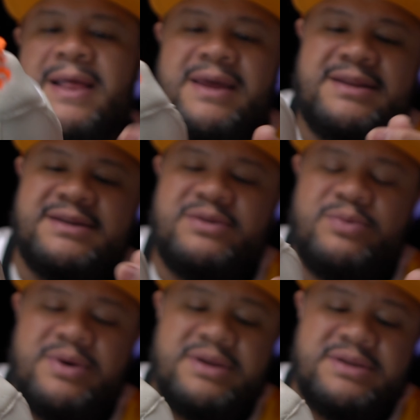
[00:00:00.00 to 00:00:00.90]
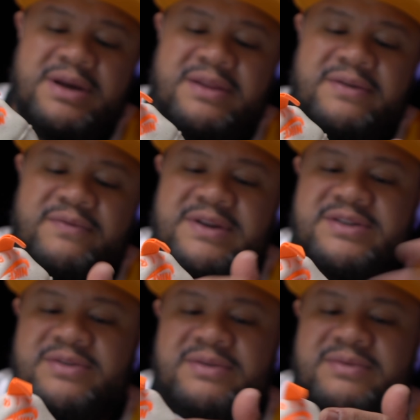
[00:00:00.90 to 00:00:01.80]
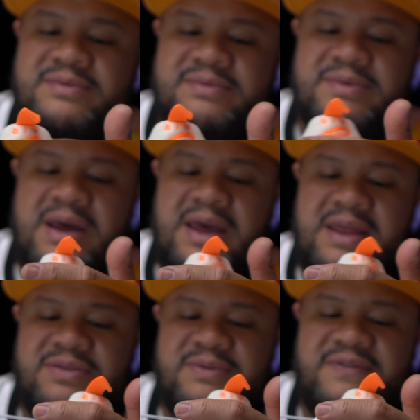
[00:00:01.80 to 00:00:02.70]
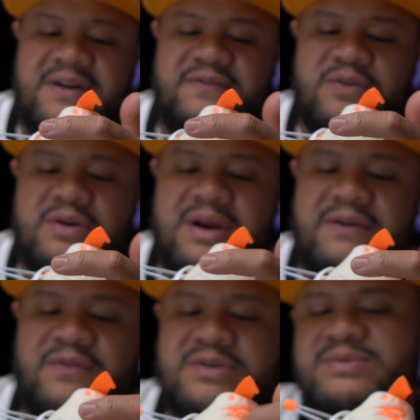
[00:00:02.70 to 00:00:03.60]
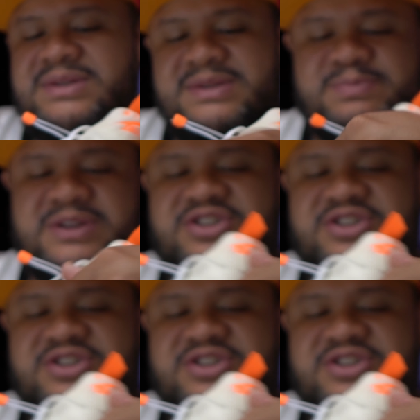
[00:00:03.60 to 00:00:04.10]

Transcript: they did the one, the original N354 Air Force ones. They just put a